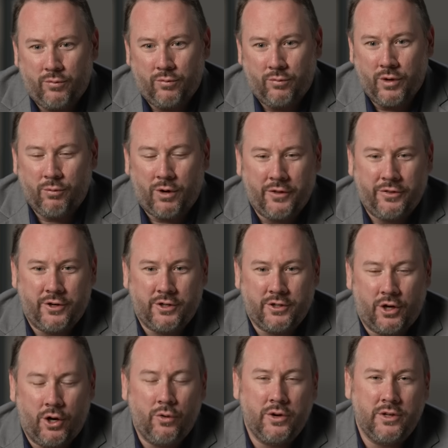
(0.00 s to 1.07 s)
We want there
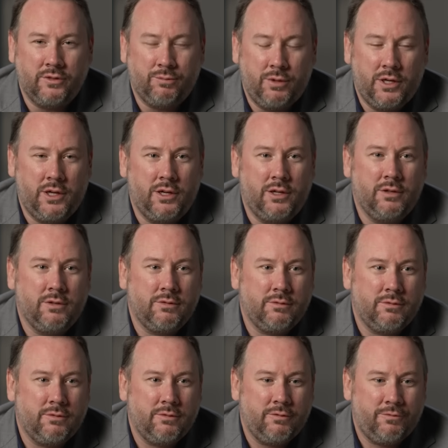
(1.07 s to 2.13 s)
to always be
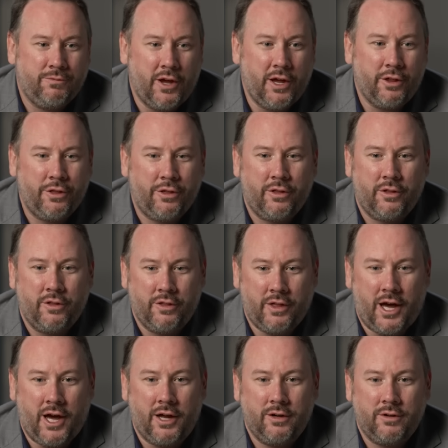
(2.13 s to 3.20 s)
faith
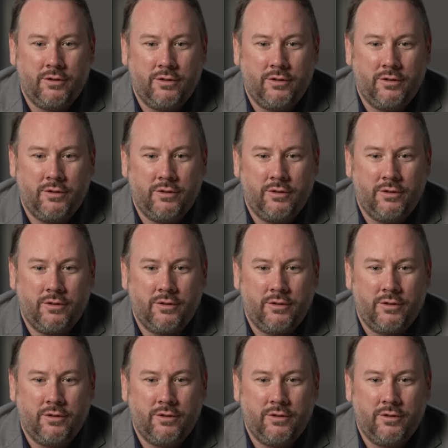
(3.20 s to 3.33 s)
that